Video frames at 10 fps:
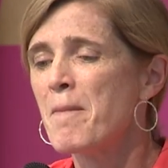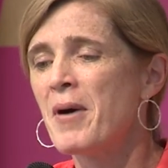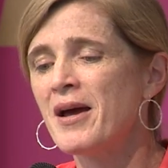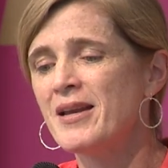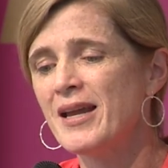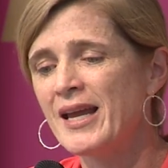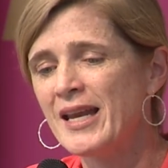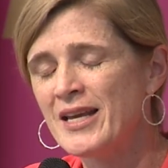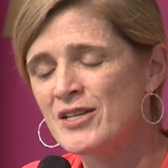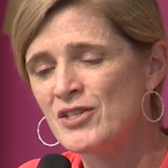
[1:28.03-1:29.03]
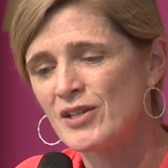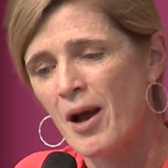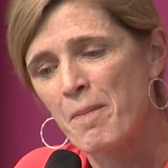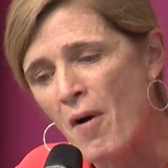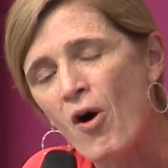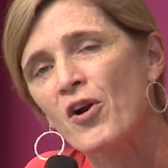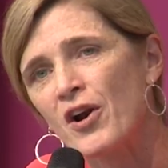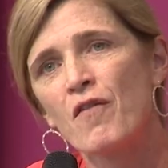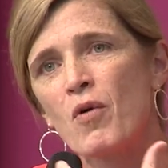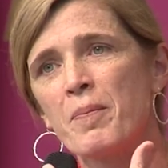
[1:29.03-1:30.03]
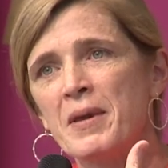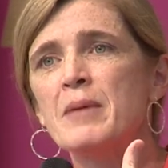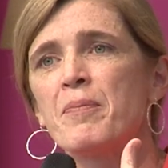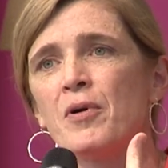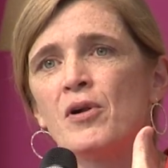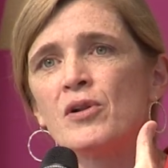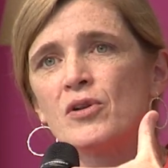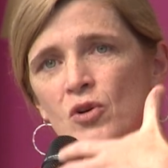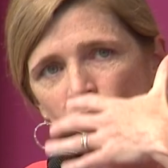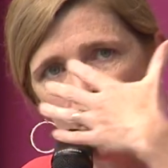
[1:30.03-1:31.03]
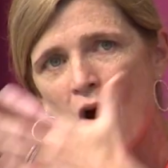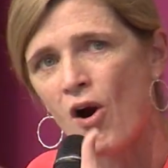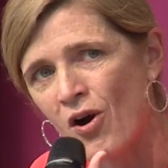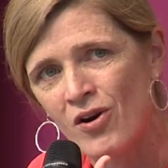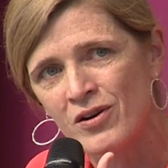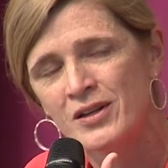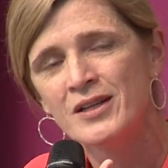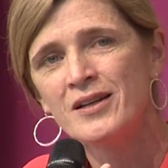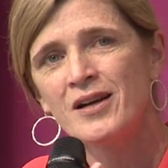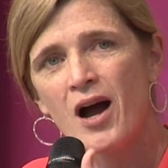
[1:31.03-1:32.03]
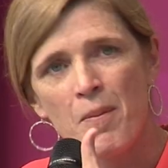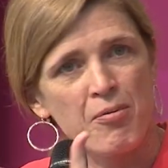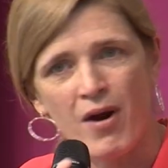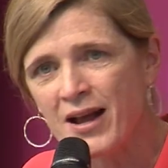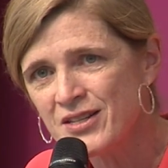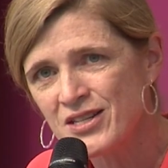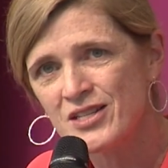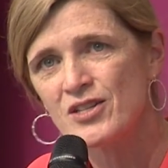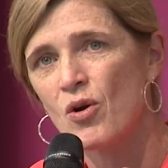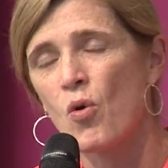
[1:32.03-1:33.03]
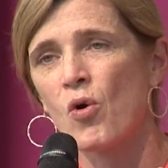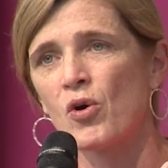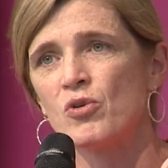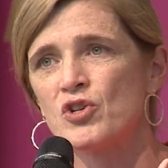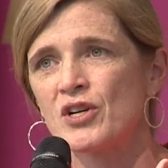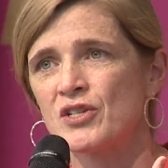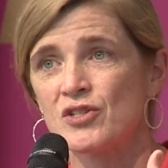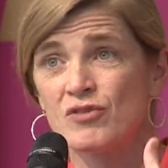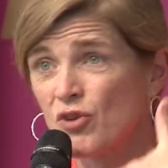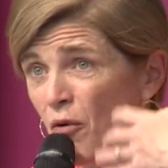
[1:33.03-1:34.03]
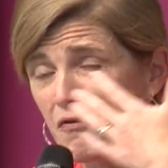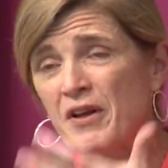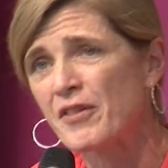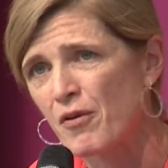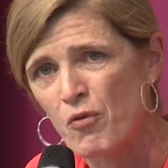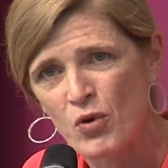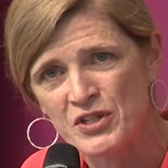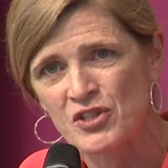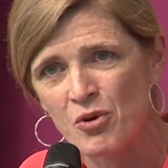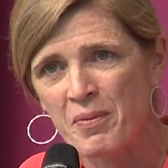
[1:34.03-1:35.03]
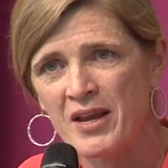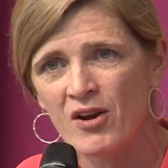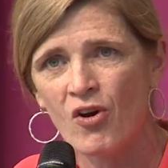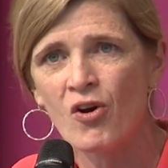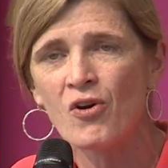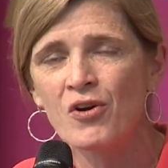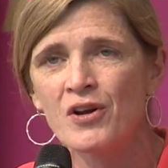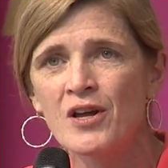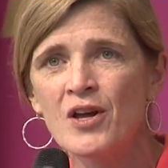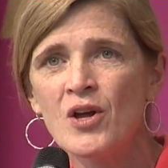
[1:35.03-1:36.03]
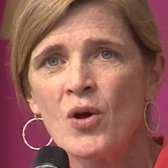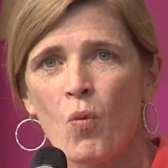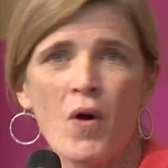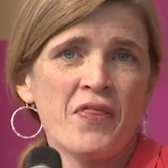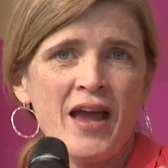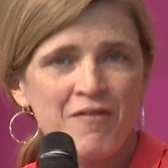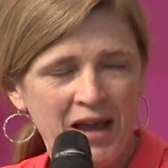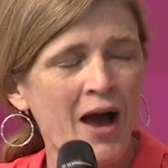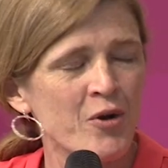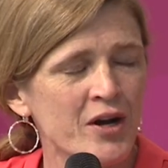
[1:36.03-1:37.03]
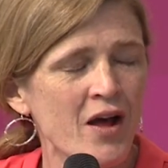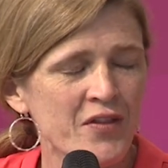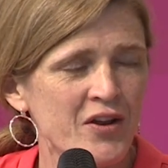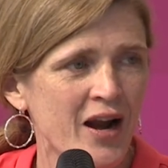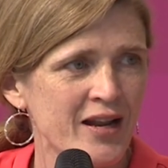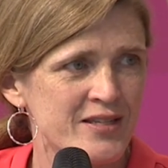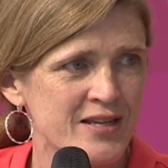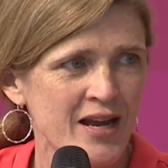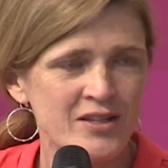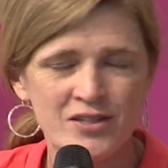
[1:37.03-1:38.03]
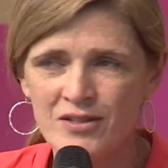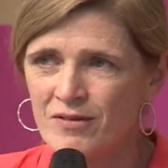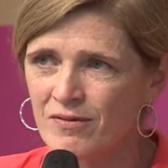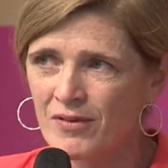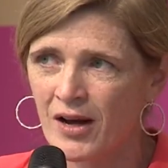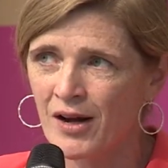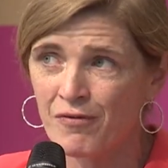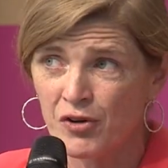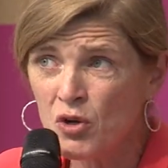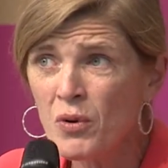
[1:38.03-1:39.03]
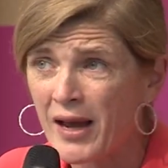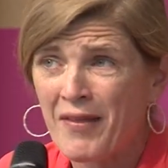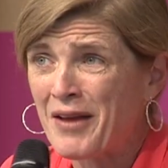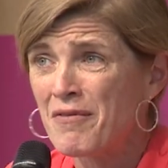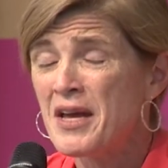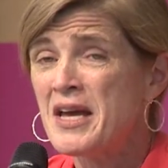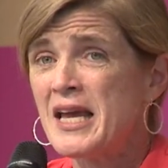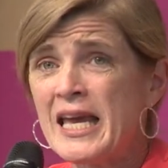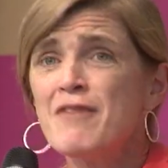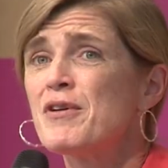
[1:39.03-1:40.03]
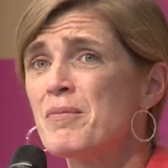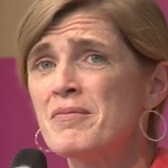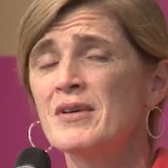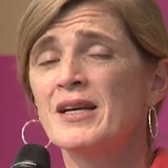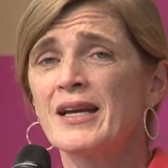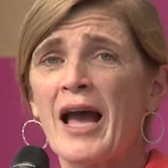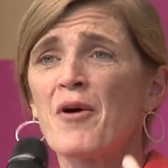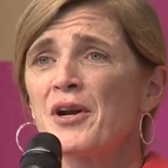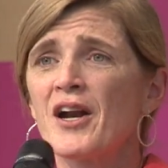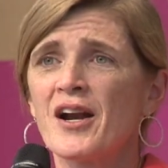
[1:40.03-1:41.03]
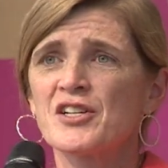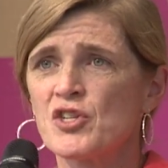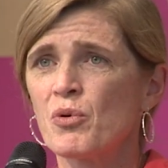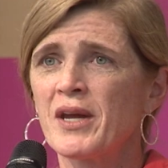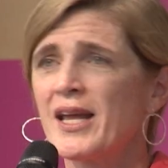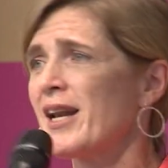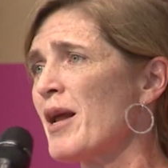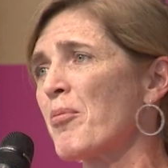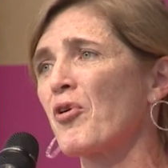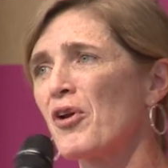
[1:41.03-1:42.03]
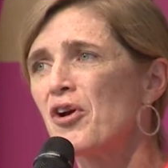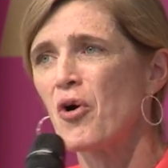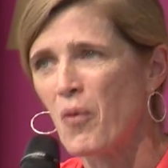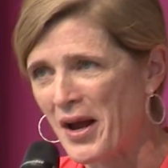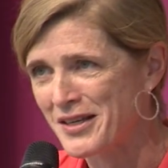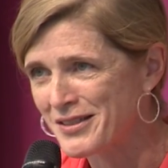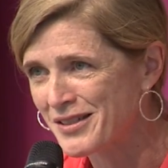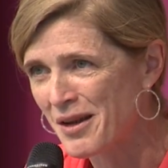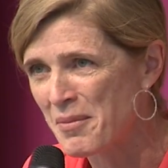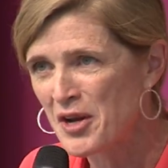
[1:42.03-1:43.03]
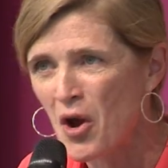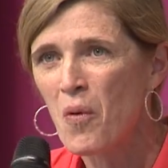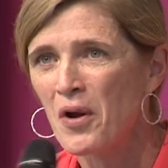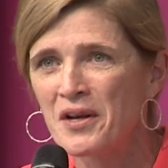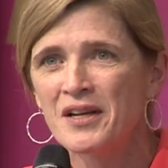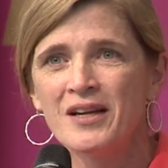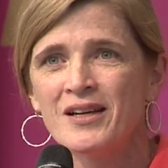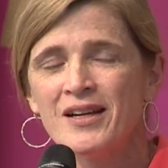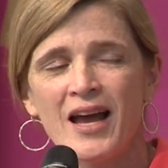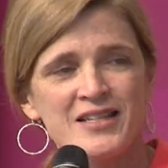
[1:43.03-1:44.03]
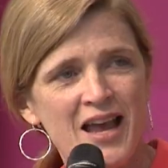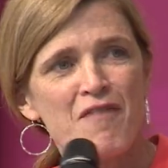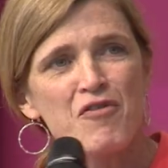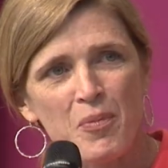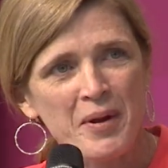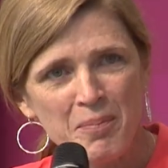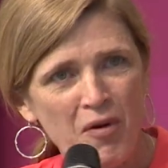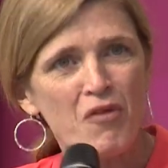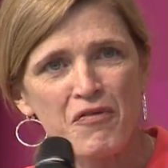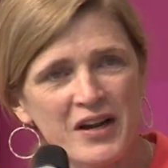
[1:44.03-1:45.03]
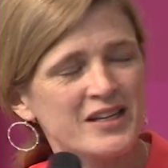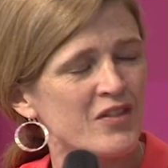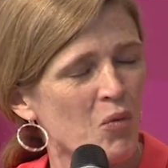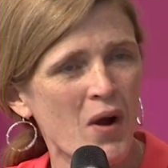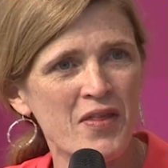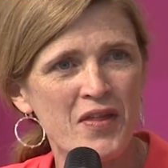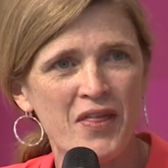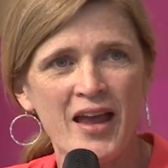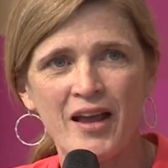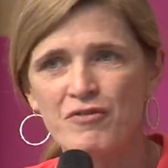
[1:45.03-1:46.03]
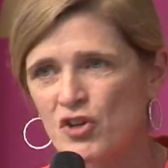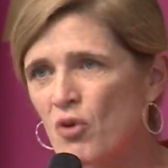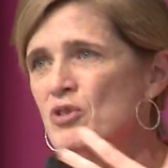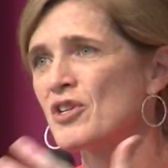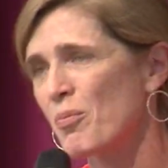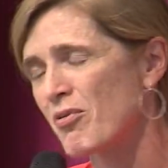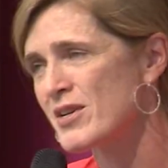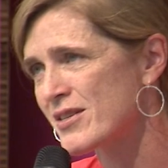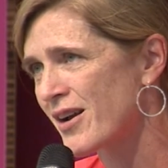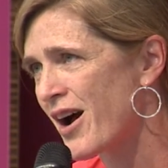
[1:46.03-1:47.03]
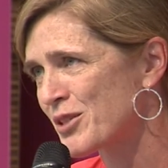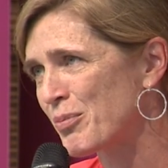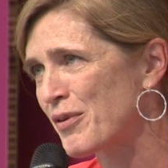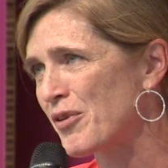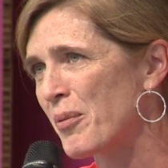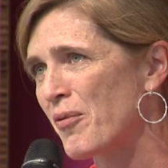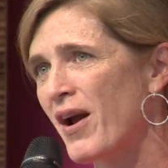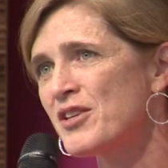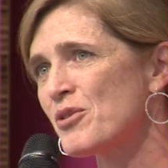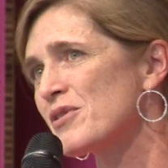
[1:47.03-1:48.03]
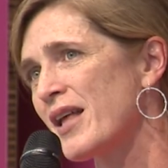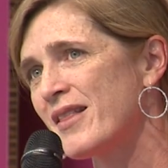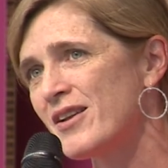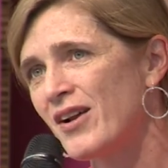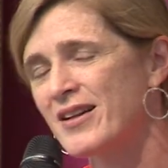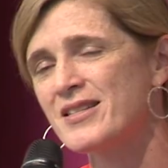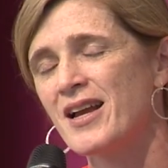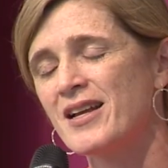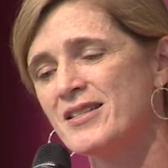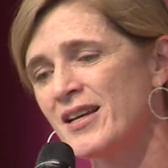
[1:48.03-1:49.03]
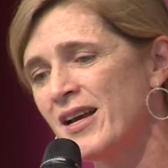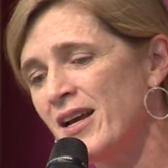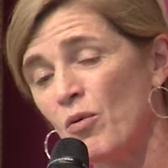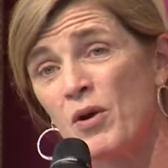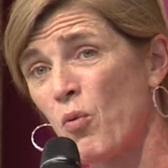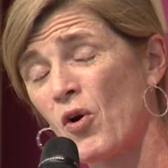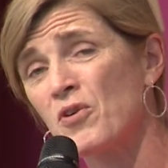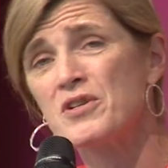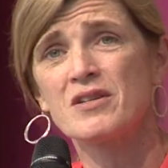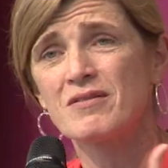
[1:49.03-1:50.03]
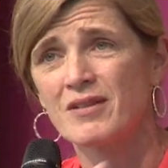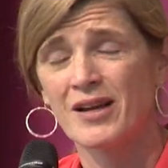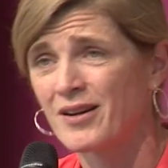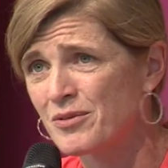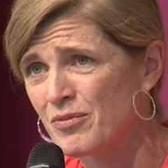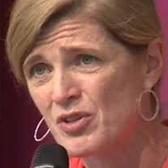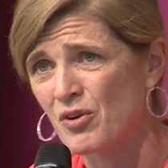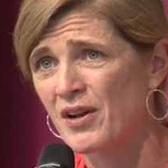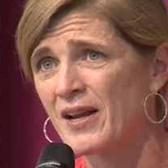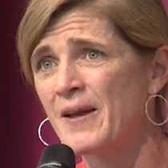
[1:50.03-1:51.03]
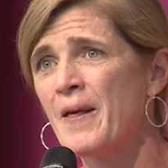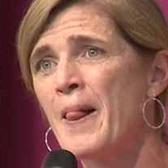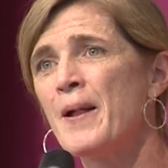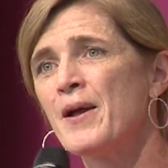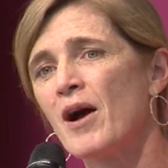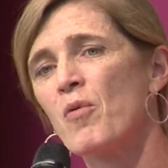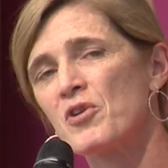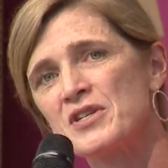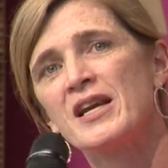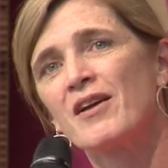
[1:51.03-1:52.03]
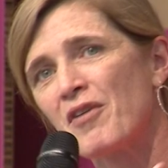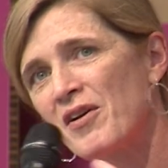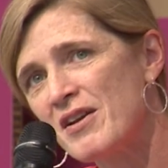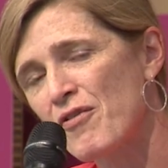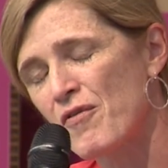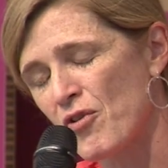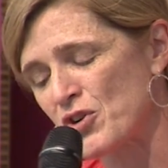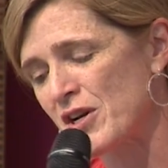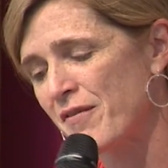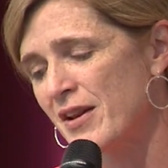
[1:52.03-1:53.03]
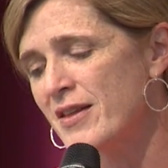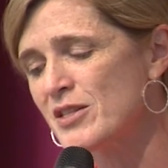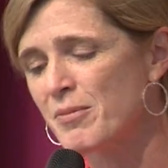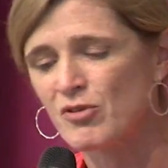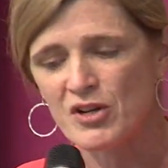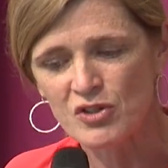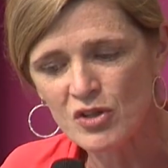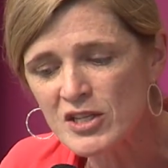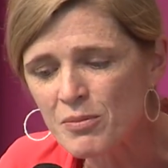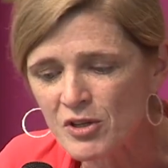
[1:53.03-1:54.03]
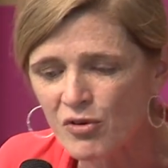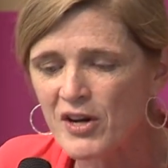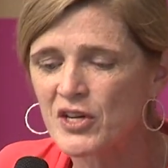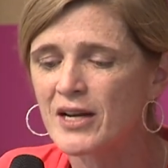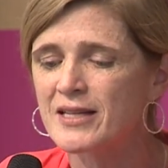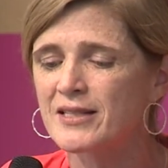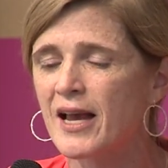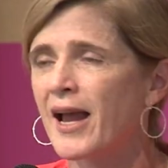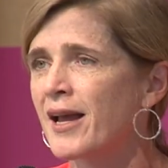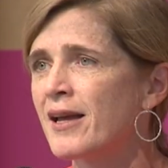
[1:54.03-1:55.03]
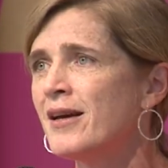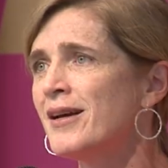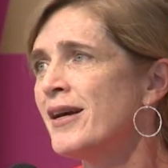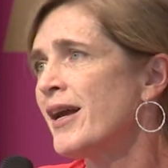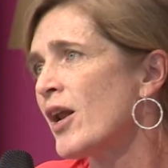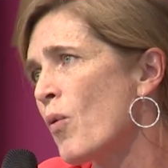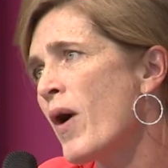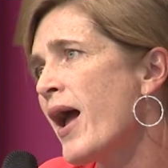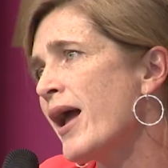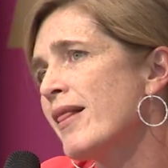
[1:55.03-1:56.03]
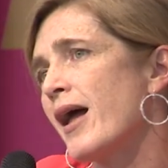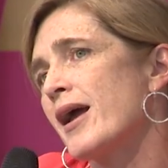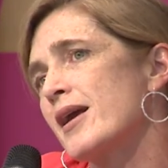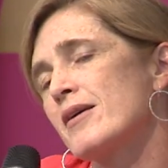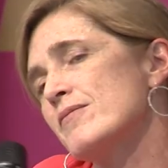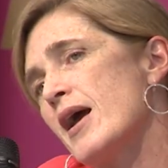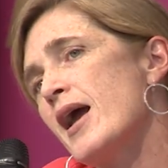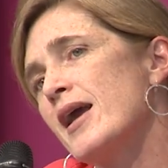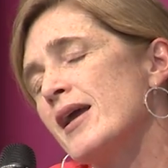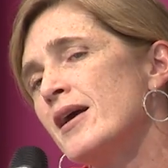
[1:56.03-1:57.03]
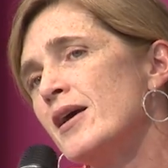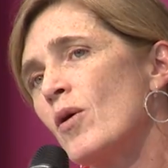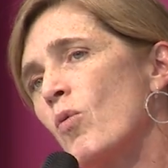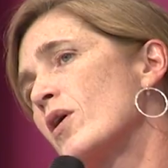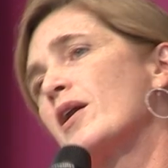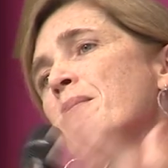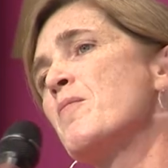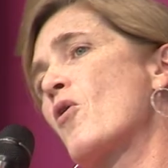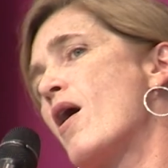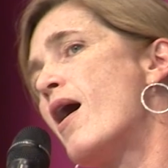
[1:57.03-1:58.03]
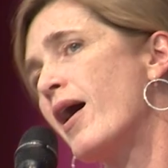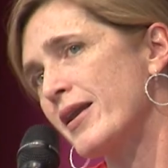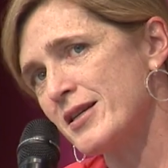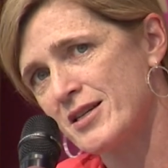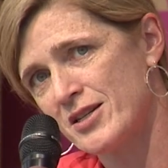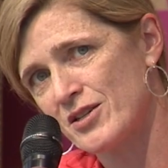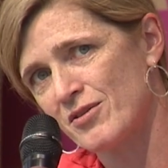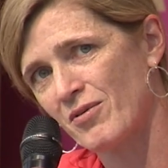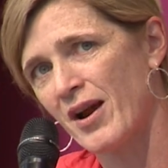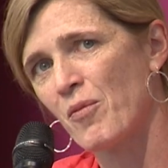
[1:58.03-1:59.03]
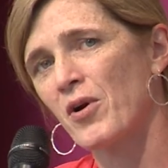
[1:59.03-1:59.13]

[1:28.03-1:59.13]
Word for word: But it is a part of what people who are oppressed or who just don't feel their voices are being heard, what they have counted on the United States uh, for doing. And they've even counted on us doing it in hypocritical ways. I mean, no one has ever been perfect in the way that they have chosen to preach the gospel of human rights who's led the United States. We weren't, you know, certainly uh, we're seeing a very different version of it in this administration. So this administration is saying, in a way, like, hey, we're going to be more honest, right?